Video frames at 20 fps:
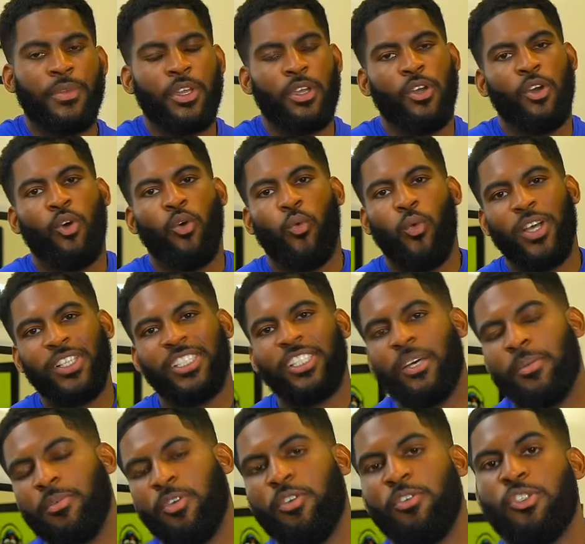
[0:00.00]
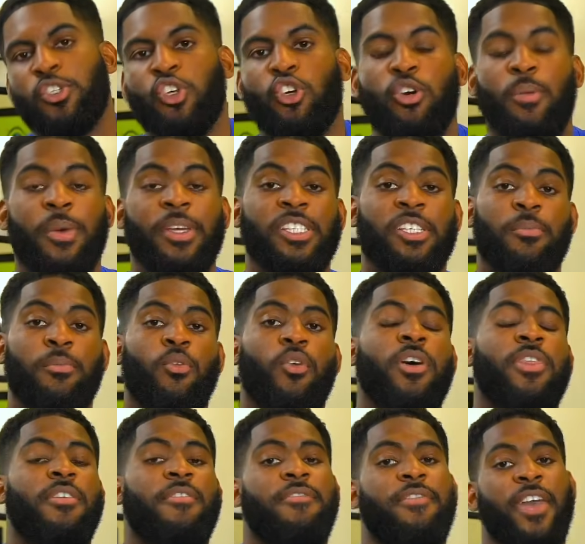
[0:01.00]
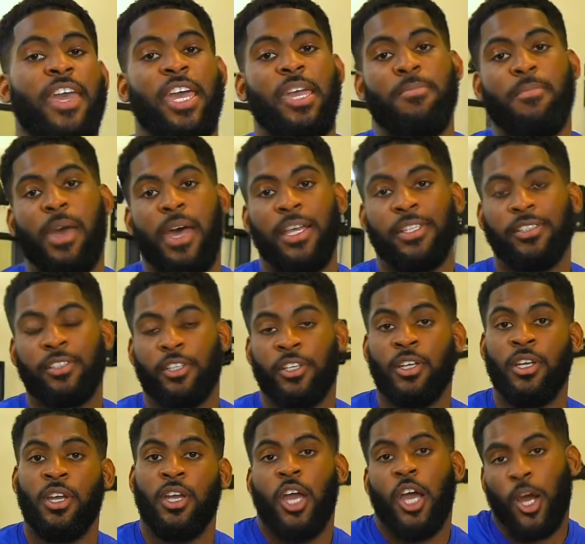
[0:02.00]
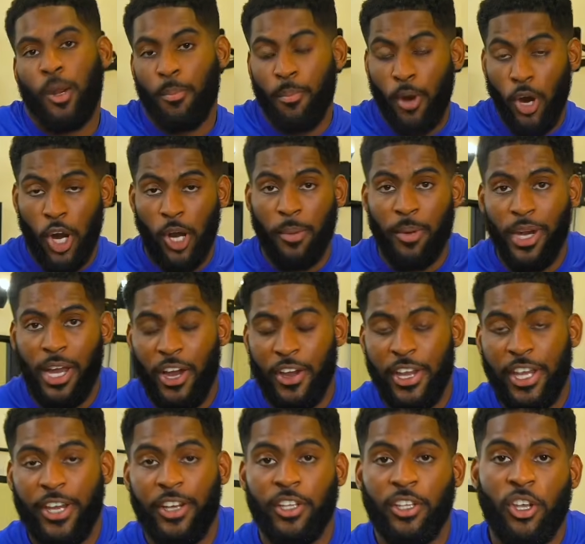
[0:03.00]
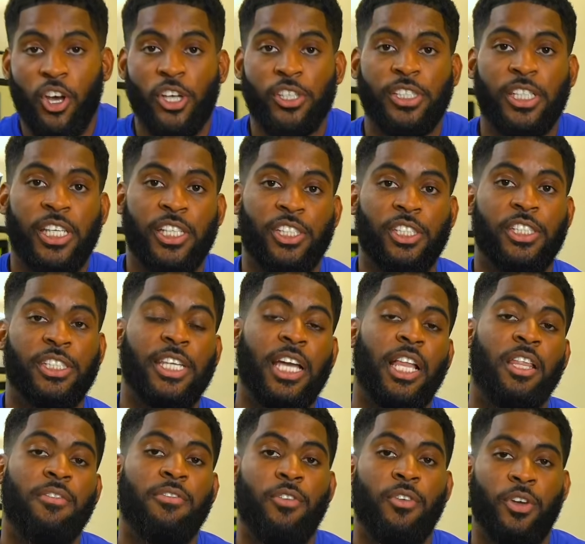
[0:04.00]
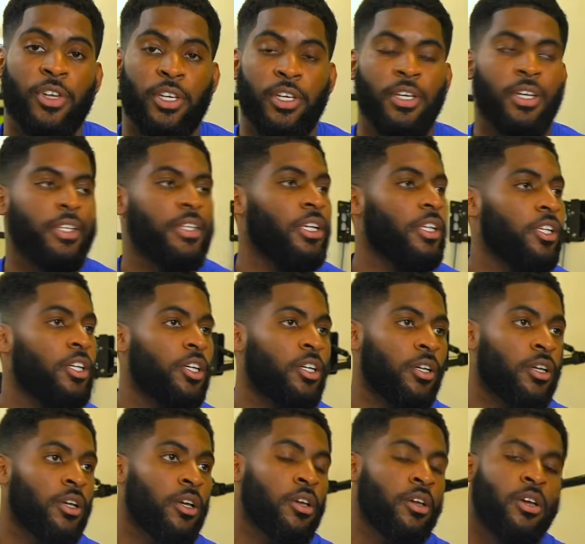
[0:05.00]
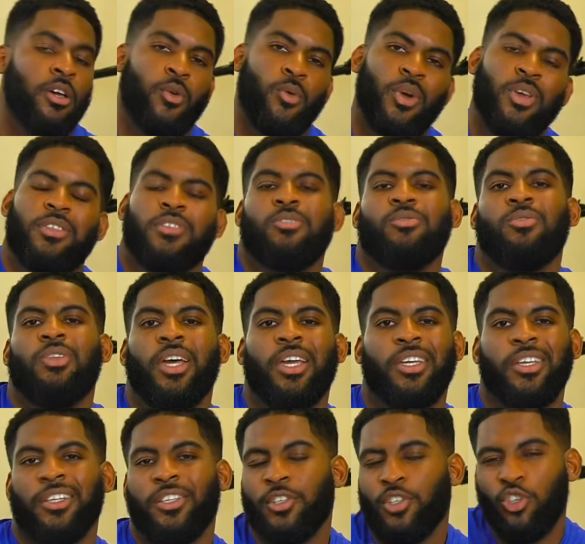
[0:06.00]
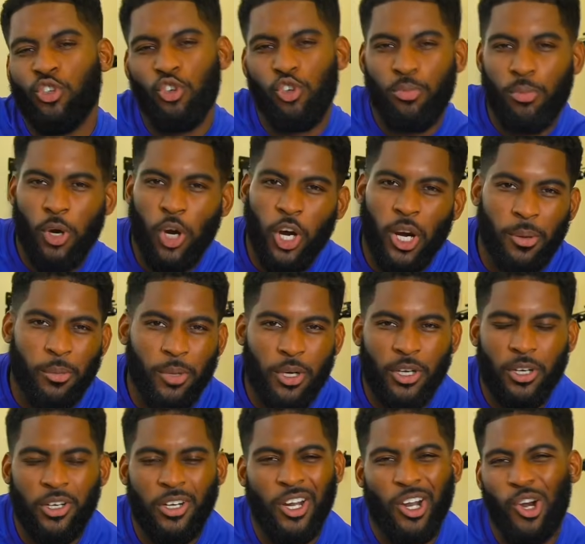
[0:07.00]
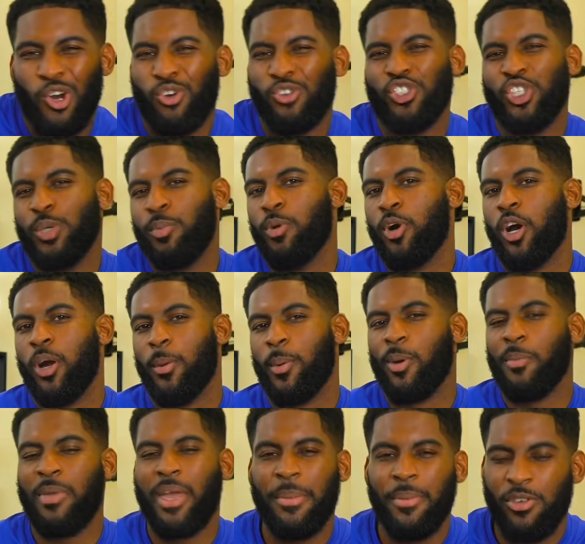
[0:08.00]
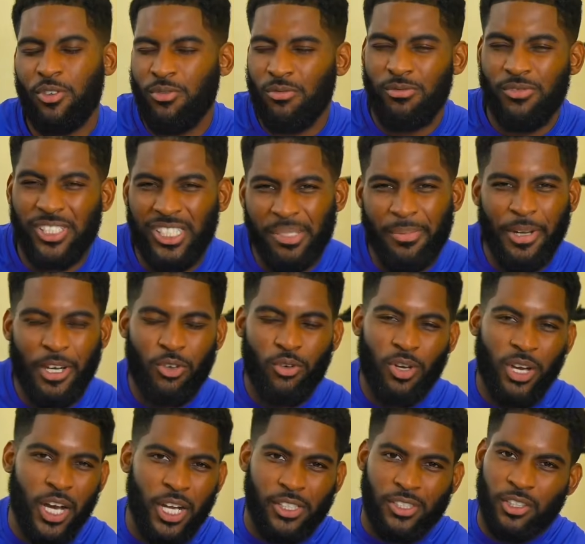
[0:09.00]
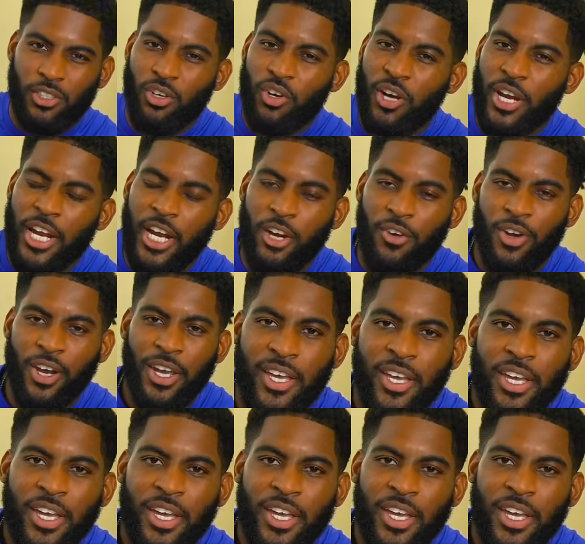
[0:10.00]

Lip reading: What's up, YouTube? It's your boy, the Fade Master, a barber out here in Los Angeles, California. Now look, whether you like a new barber, an OG barber, maybe you just somebody who cuts their own hair, right?